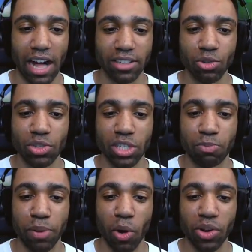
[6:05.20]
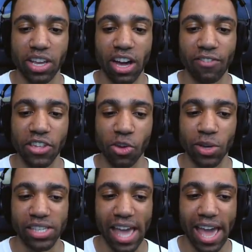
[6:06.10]
I'll use this bow to cover you.
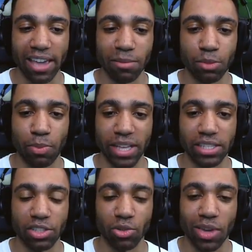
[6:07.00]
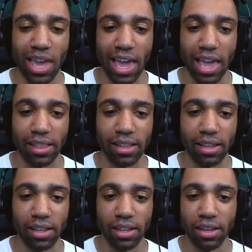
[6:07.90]
Attack him as best as you can.
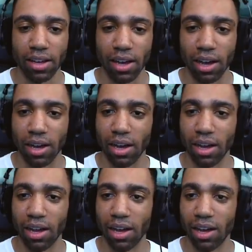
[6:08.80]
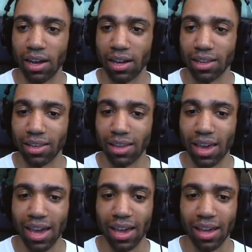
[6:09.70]

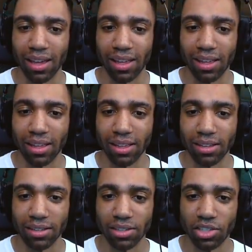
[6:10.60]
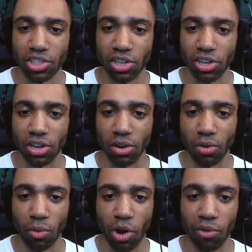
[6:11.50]
Yeah. Sure.
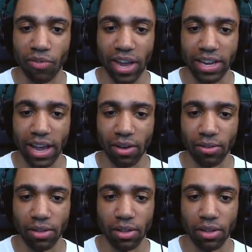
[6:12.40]
Whoa, fight now?